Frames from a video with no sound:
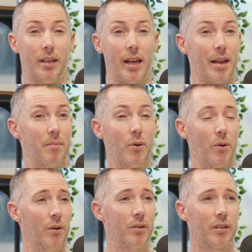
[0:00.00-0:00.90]
and
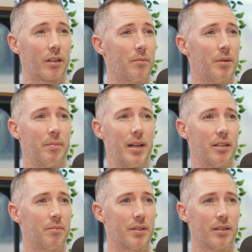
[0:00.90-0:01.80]
more document
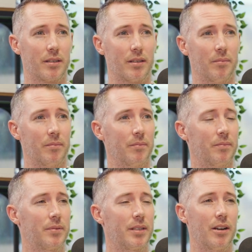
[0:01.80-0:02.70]
management system,
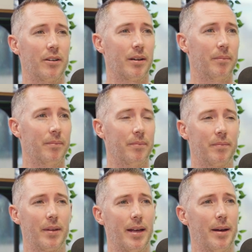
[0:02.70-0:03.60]
CRM,
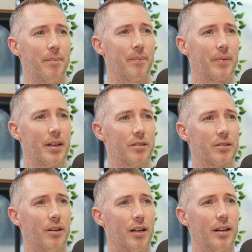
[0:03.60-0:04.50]
and
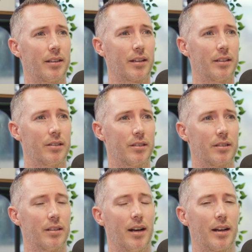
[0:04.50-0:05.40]
so on. I think it's
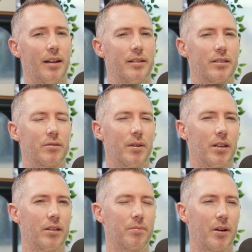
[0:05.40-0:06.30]
just one of
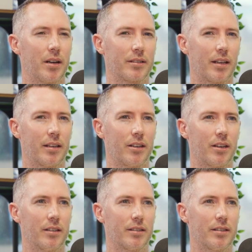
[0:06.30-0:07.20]
those products. I think you
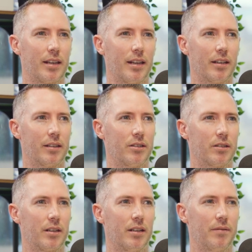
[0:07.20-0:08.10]
can see that they're
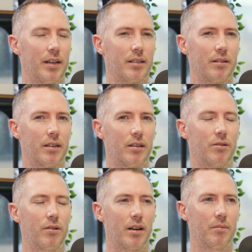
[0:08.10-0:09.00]
just innovating
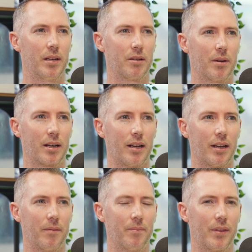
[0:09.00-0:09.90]
incredibly
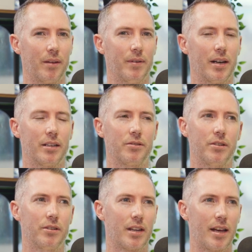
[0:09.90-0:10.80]
quickly. They've now
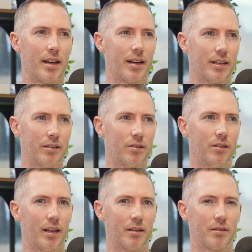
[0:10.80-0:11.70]
introduced AI into
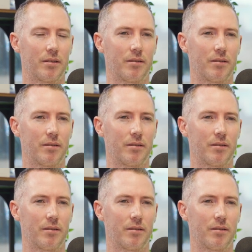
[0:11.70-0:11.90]
that